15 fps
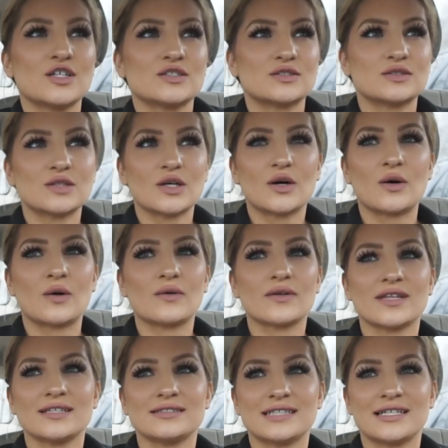
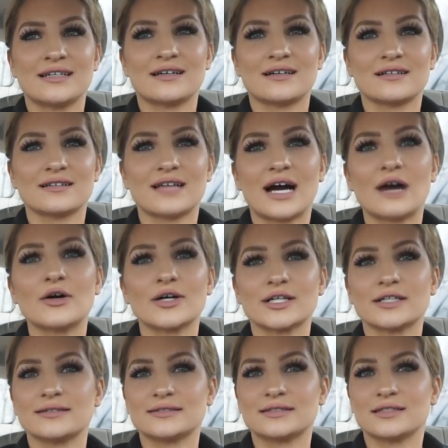So they didn't allow
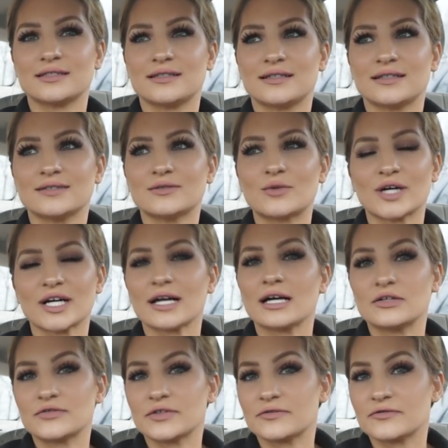her to work
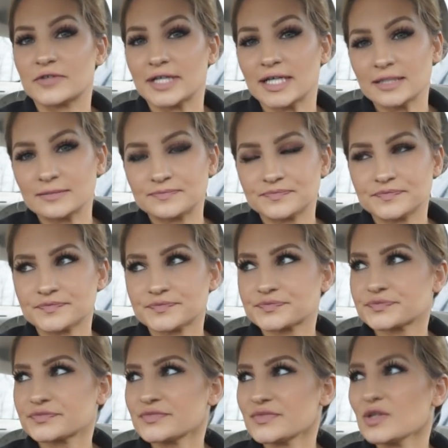out for free,
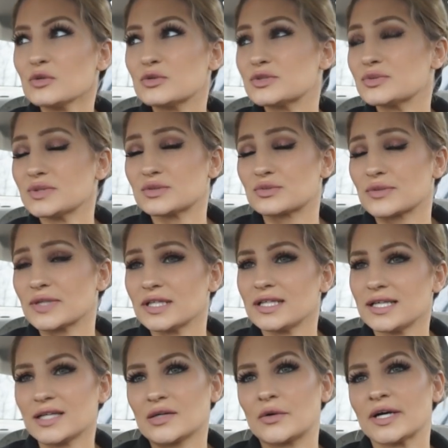which was
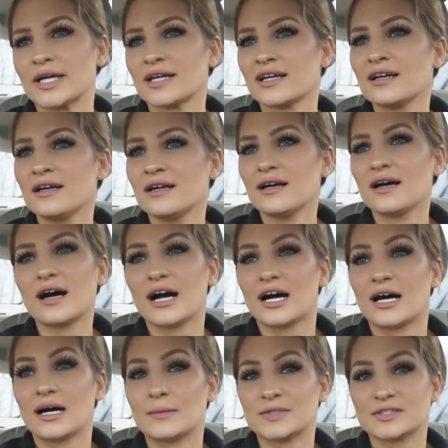really annoying.
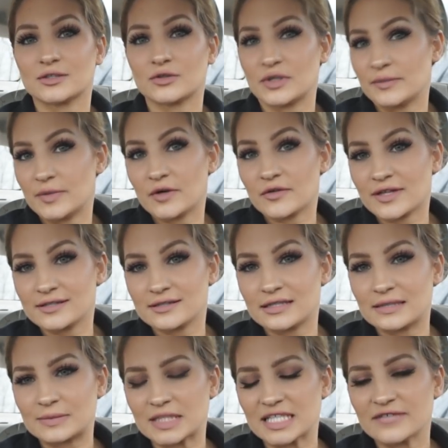Um, so we both
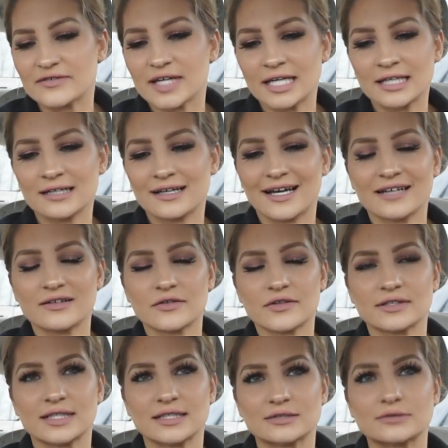ended up leaving. I don't
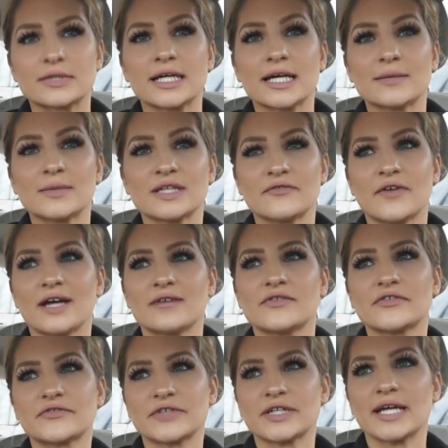think that's right. I mean, if I
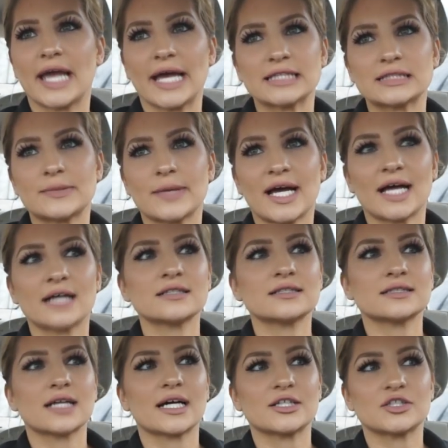have a free guest
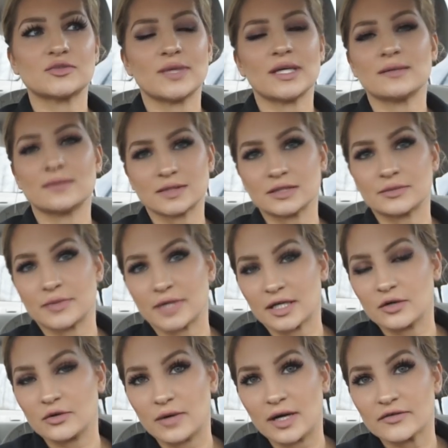pass, I should be able to
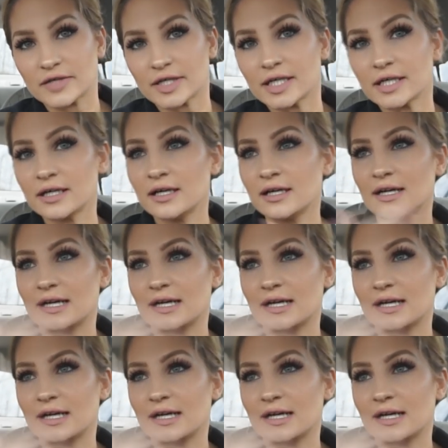bring whoever.